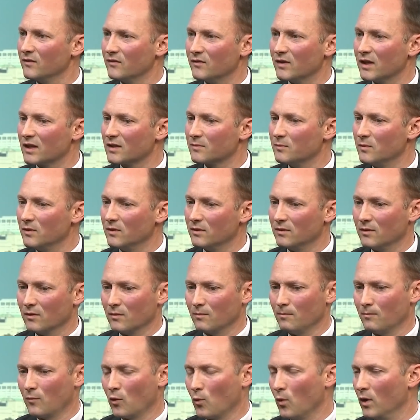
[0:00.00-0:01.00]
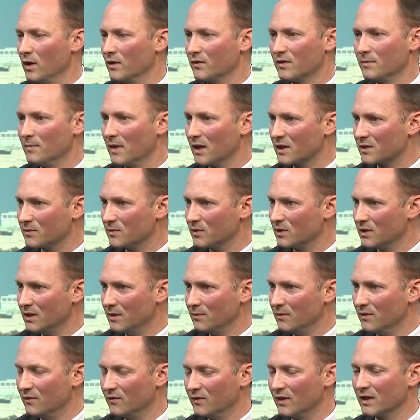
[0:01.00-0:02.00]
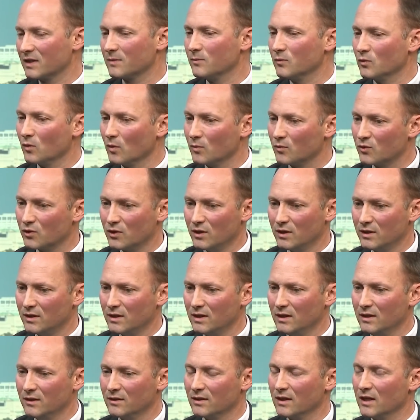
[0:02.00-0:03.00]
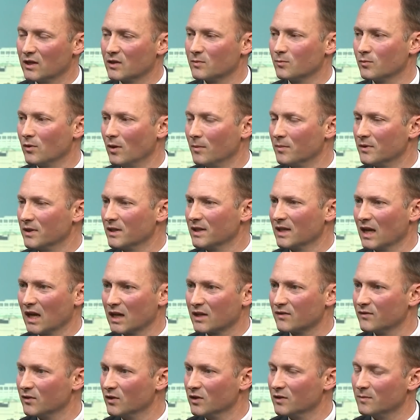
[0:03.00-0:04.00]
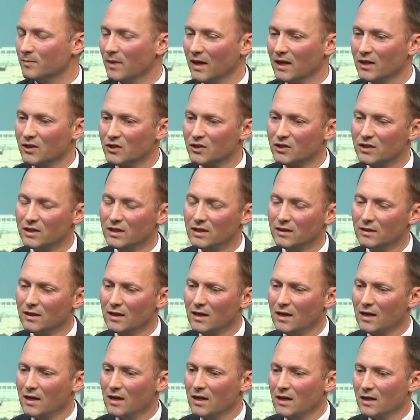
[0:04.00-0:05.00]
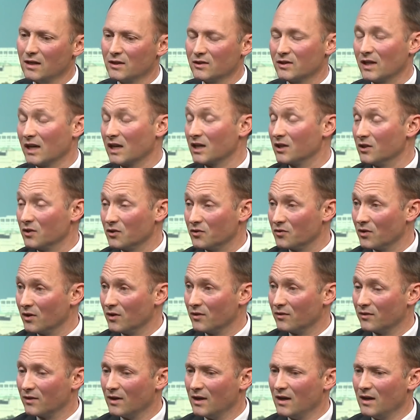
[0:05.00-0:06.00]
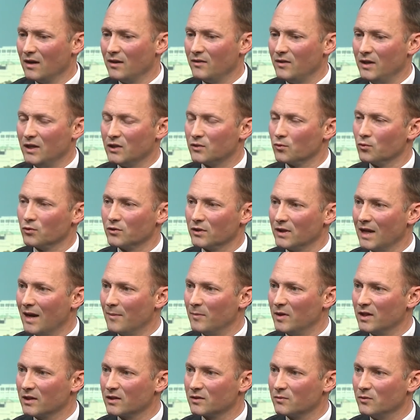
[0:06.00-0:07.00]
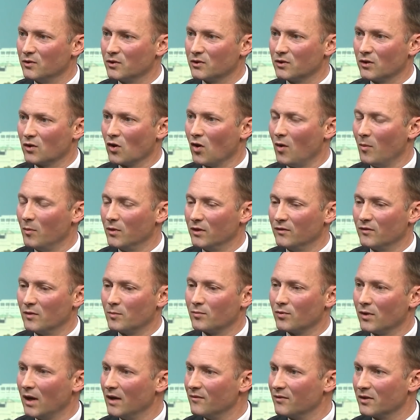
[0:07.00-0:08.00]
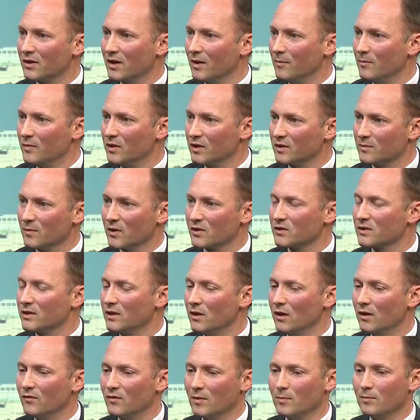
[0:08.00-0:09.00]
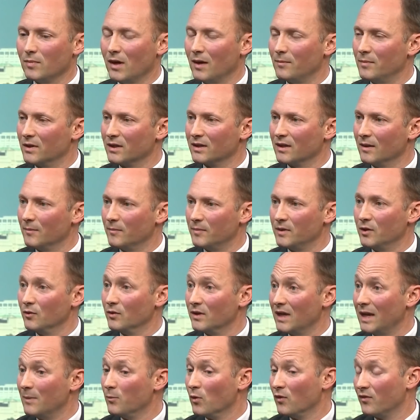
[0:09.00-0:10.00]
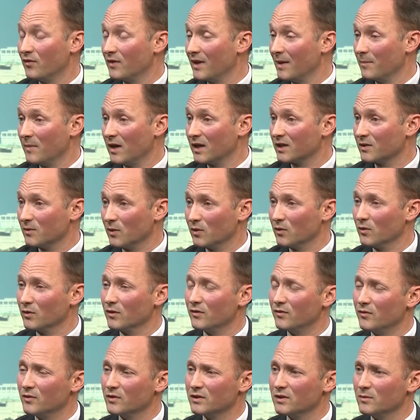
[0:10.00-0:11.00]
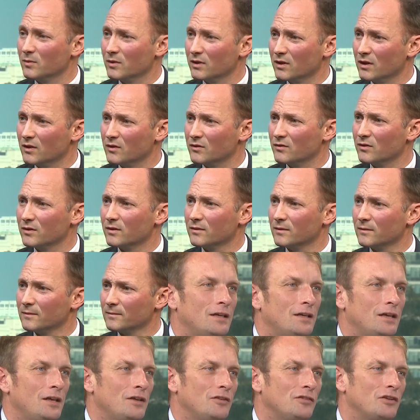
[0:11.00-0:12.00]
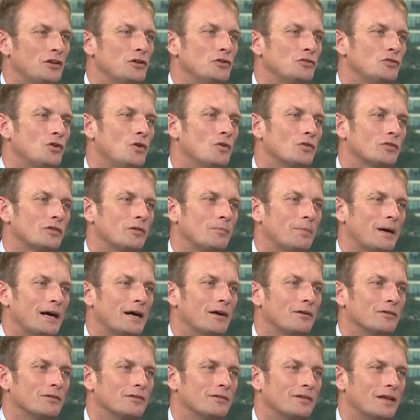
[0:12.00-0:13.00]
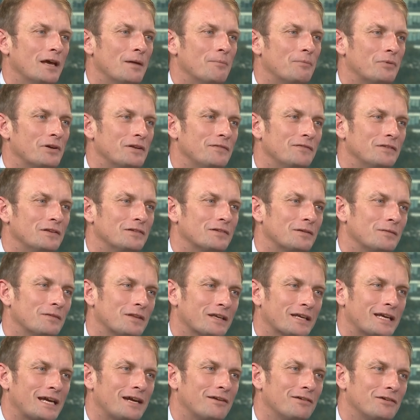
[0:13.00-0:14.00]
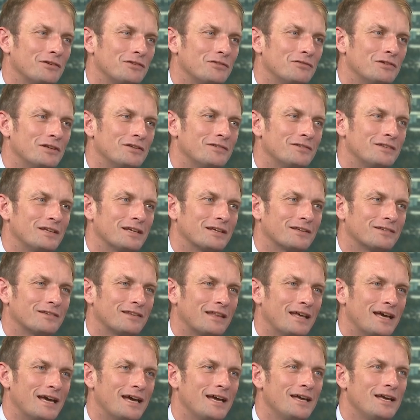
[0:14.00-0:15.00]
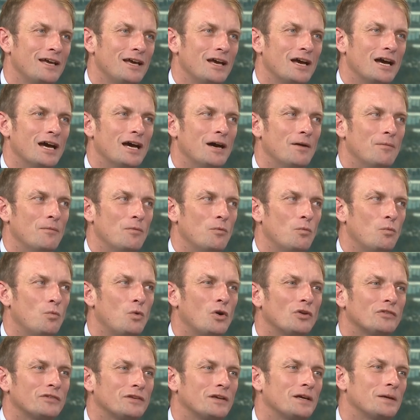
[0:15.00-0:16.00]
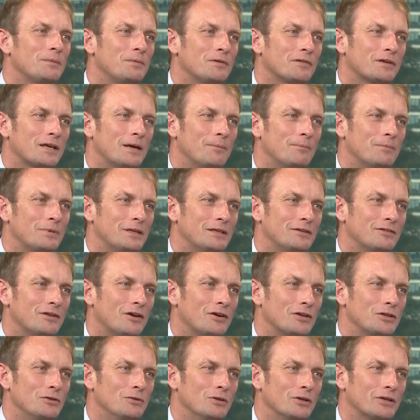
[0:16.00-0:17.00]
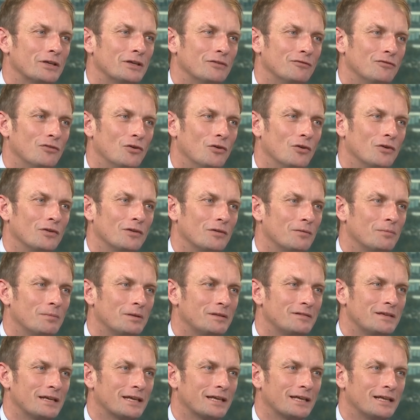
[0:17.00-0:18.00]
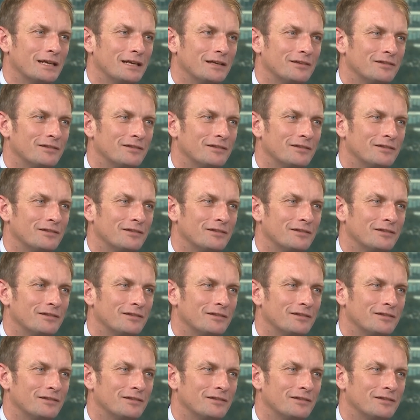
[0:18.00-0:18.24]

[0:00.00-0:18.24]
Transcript: investment, the quality of the management team, the investment opportunity, intellectual property, cash flows, balance sheet, secular growth, these are all dynamics which are common of a private company as much as they are of a public company on AIM, or for that matter, one on the FTSE 100. So you talked about briefly some of the characteristics there. What type of companies are you looking for? Are there particular